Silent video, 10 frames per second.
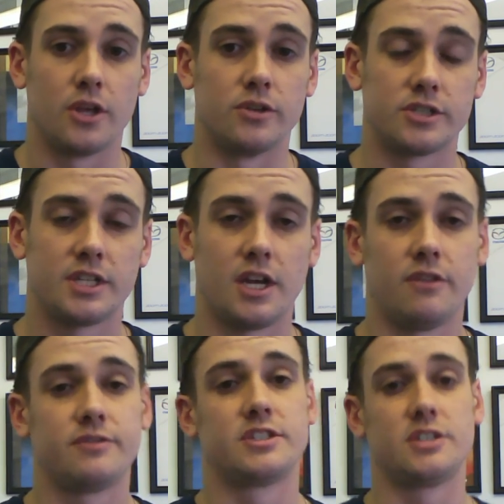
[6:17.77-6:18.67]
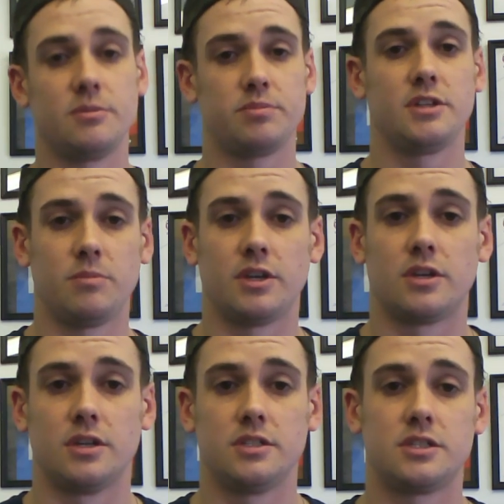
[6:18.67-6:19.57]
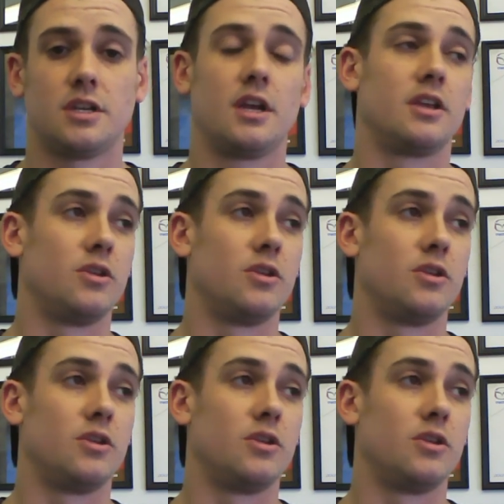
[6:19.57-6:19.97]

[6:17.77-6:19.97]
yourself, simply because